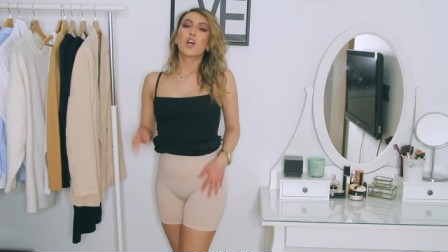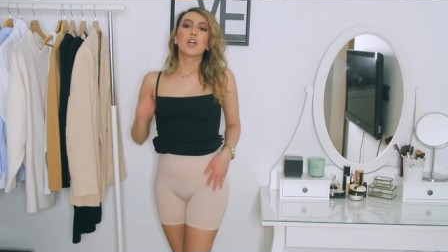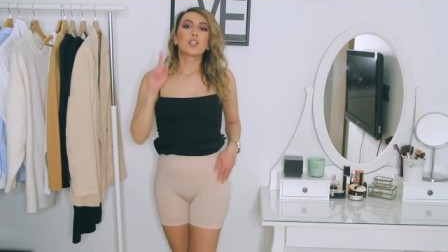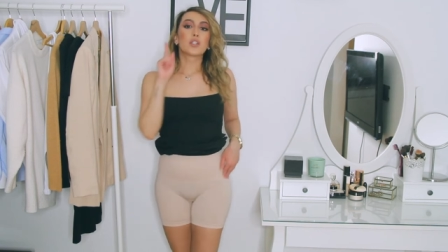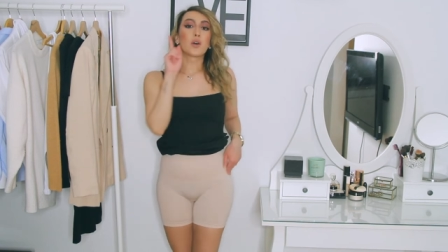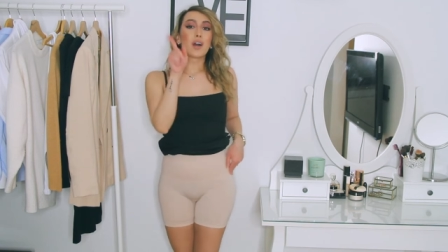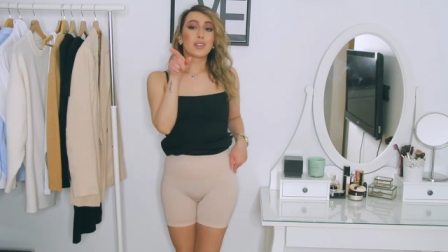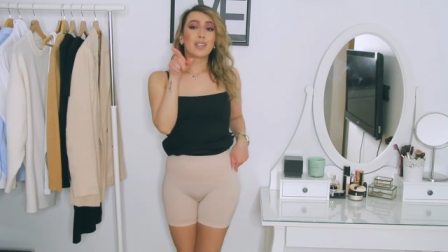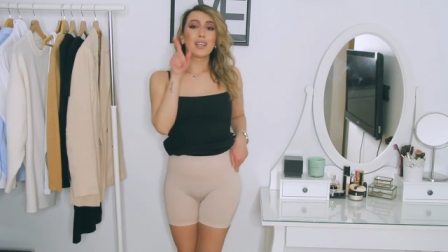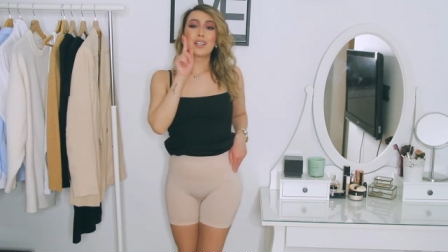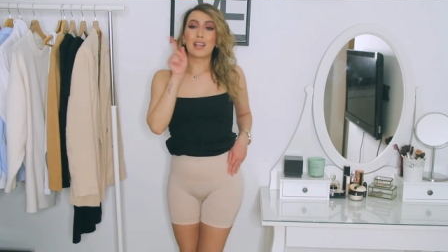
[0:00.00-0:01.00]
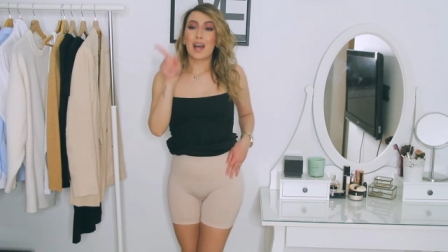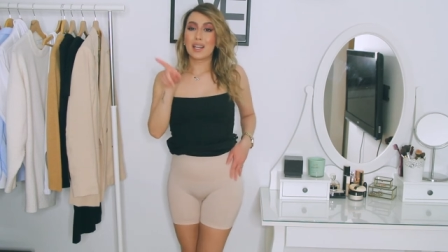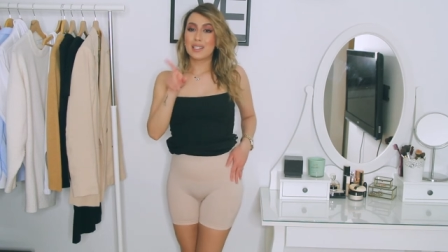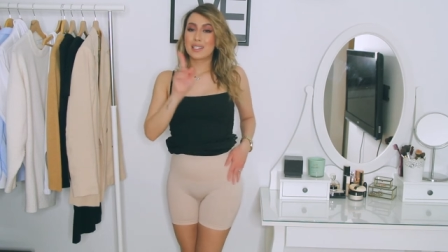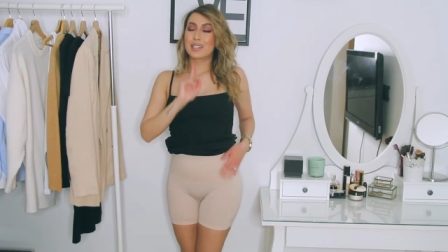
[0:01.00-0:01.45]
So I think
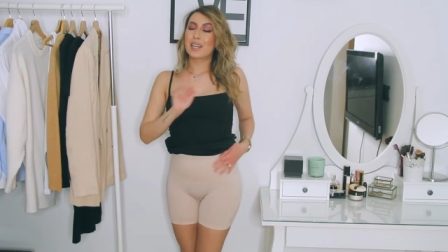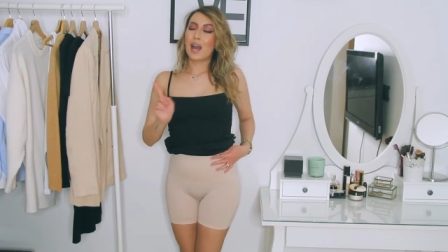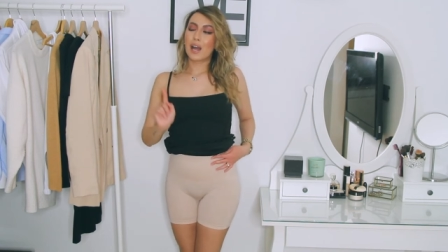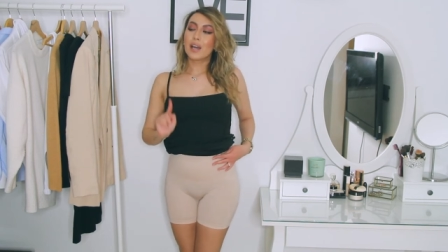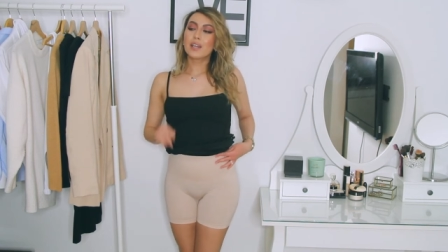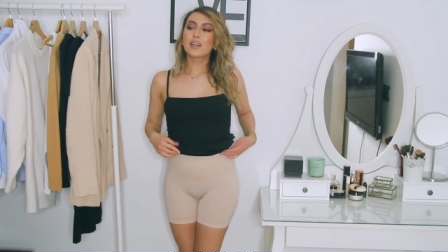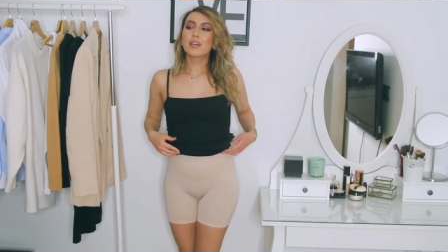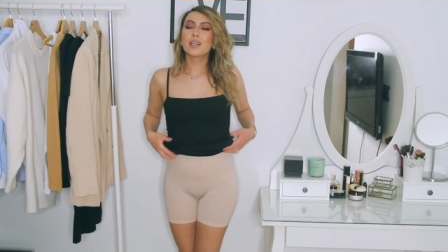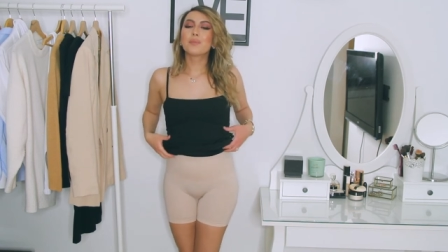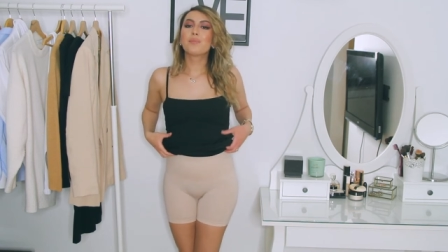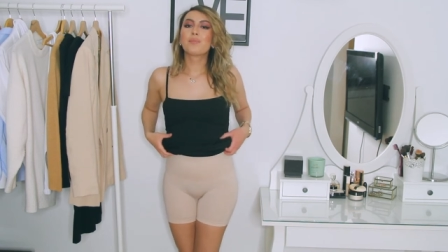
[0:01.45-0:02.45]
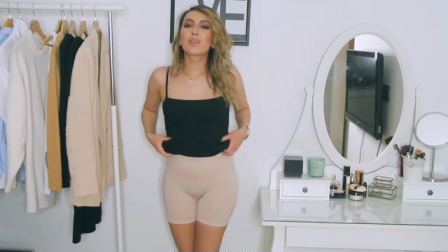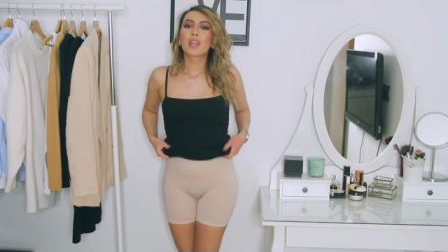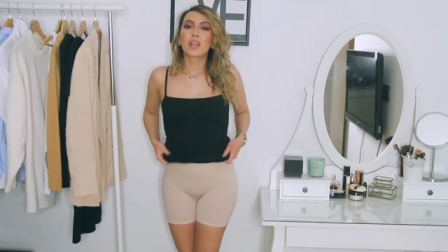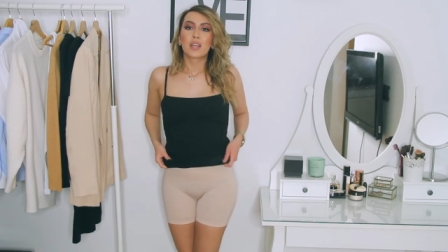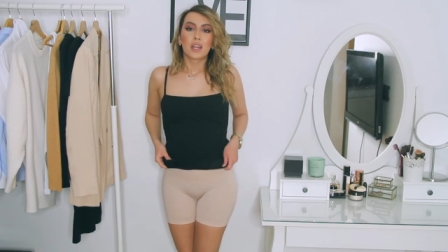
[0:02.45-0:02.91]
that's kind of
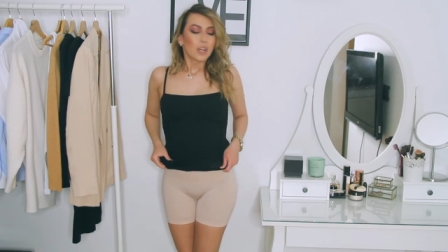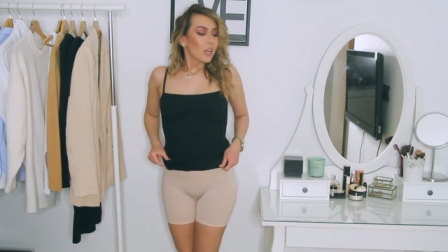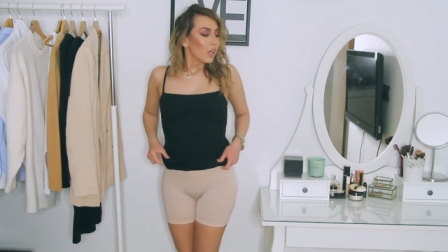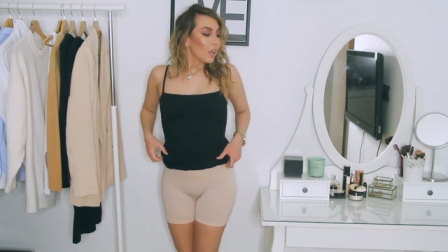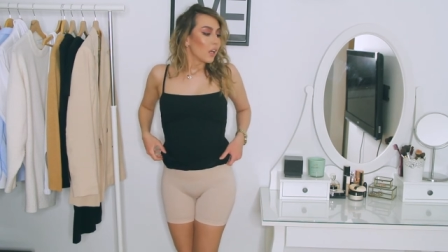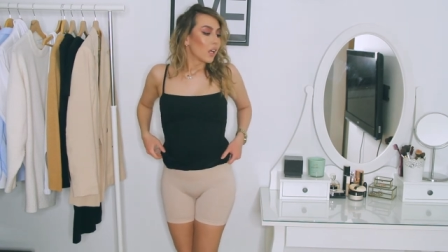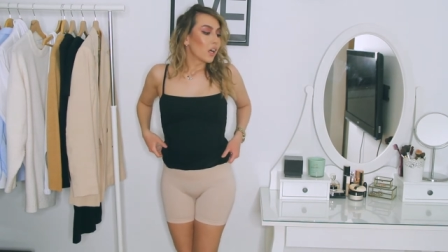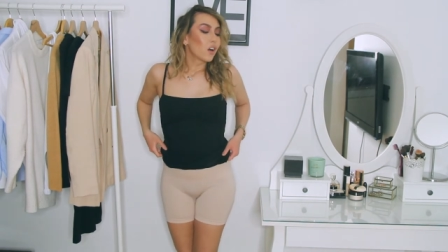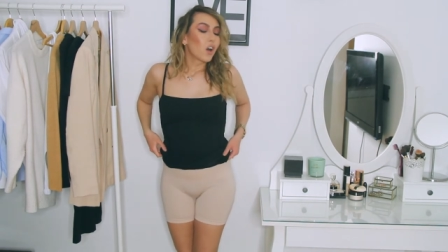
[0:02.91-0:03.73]
a